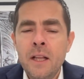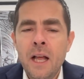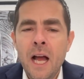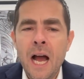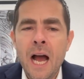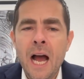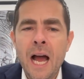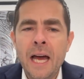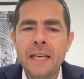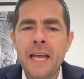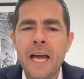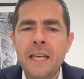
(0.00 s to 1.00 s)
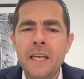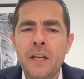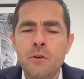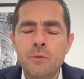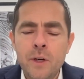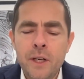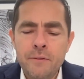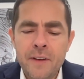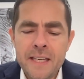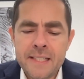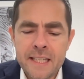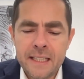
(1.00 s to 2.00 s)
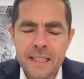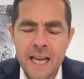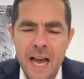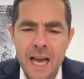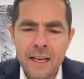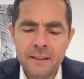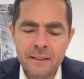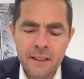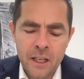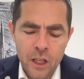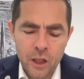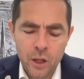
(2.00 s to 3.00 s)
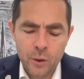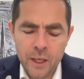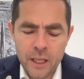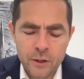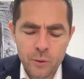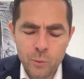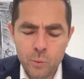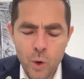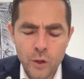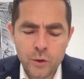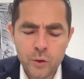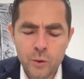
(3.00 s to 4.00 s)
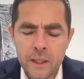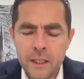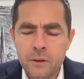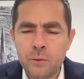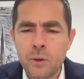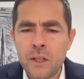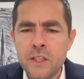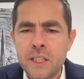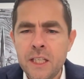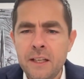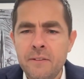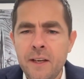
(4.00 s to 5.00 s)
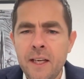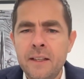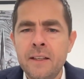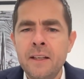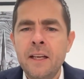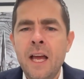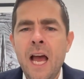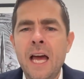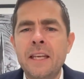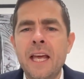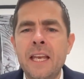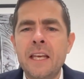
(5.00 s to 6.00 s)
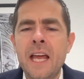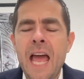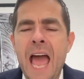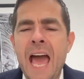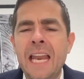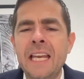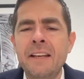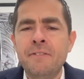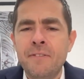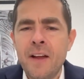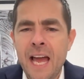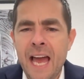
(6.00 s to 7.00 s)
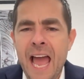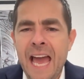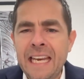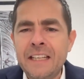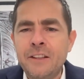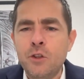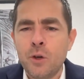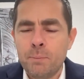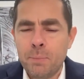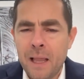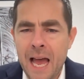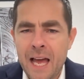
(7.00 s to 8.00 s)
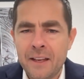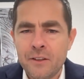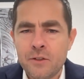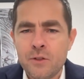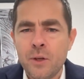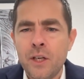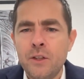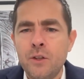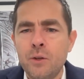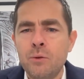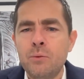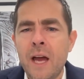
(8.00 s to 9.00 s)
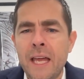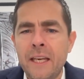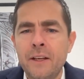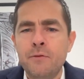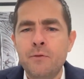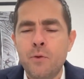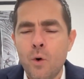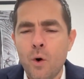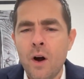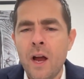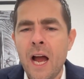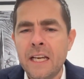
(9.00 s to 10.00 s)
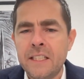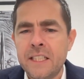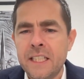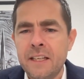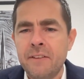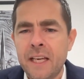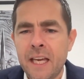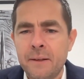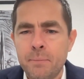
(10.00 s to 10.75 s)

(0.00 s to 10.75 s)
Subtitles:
And then revisit that, look at what you need to achieve it, and then edit your plan so that you're ready for achieving it.